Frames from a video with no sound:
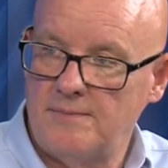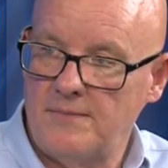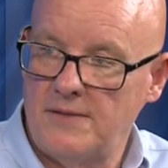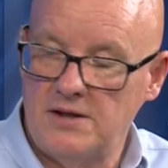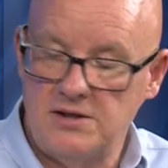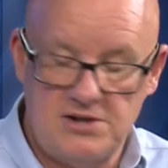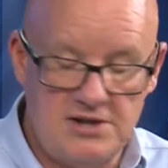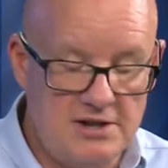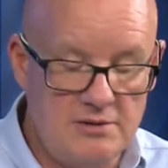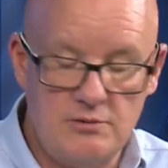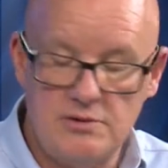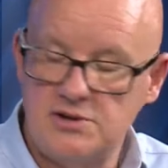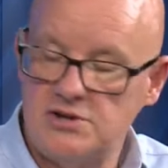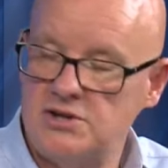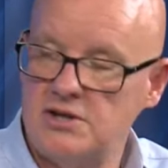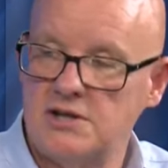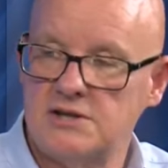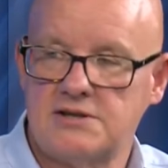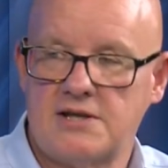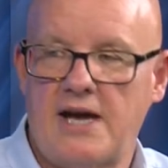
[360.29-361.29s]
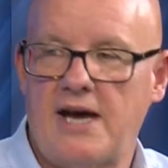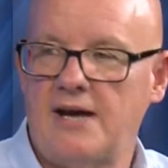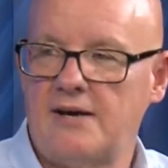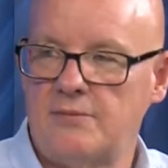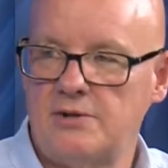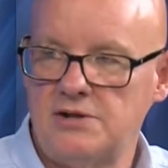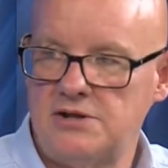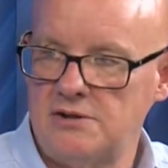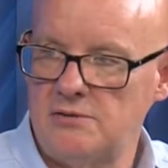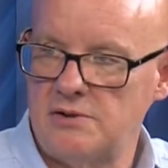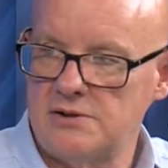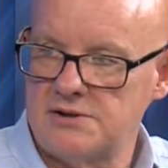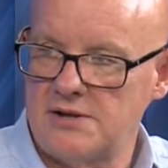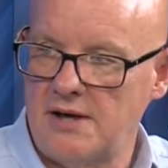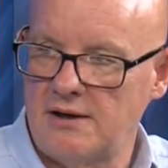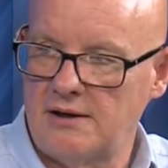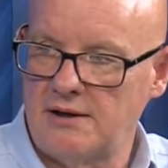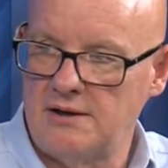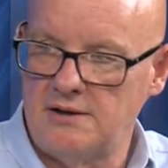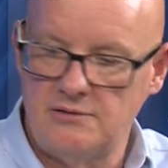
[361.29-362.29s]
And she was just adamant she was
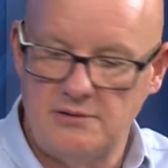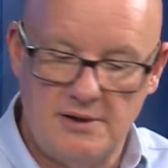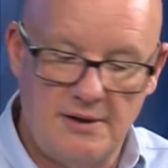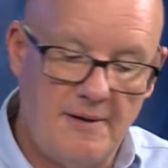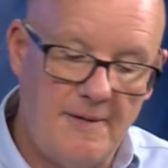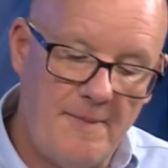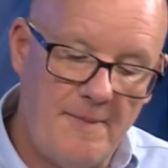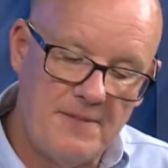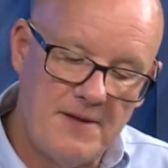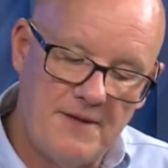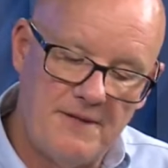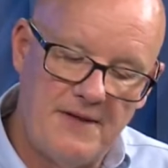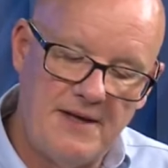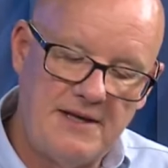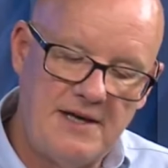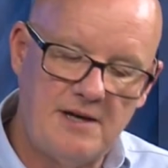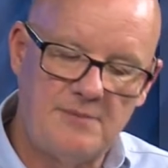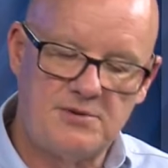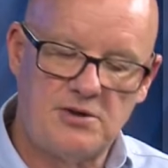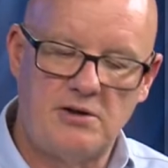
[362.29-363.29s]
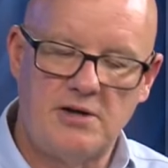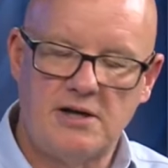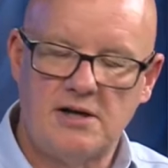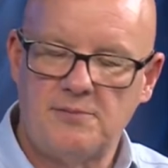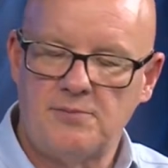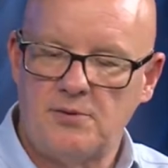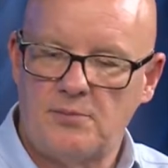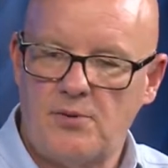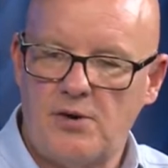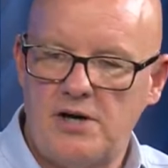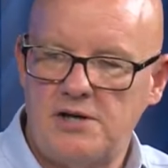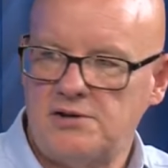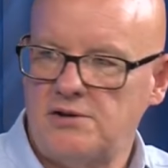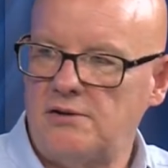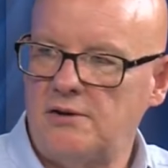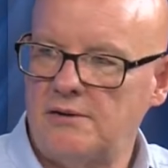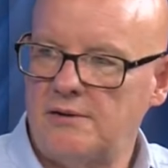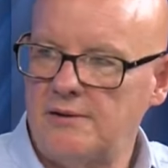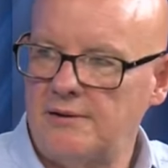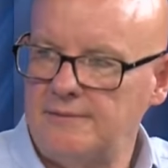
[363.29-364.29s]
not going to do it. They kept turning up the
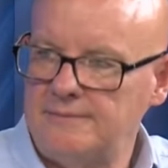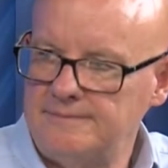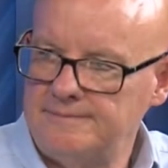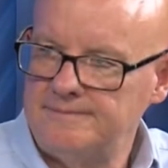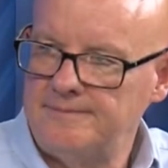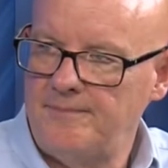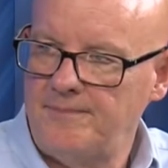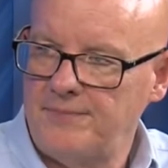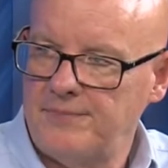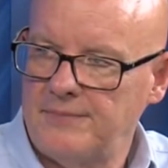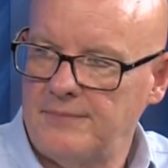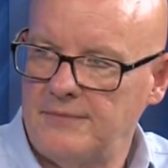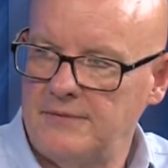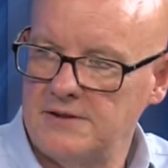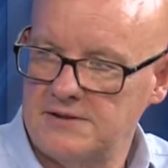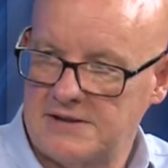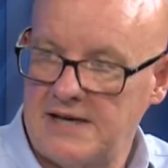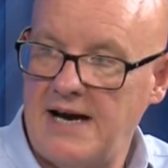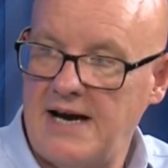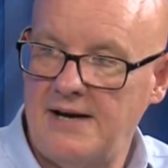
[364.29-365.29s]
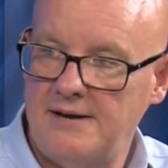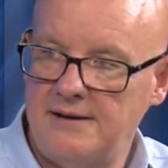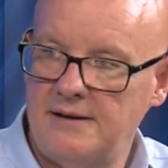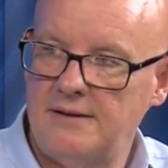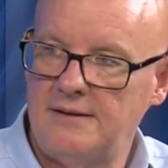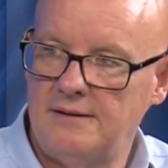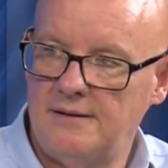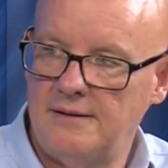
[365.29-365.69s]
pressure on her. This guy did.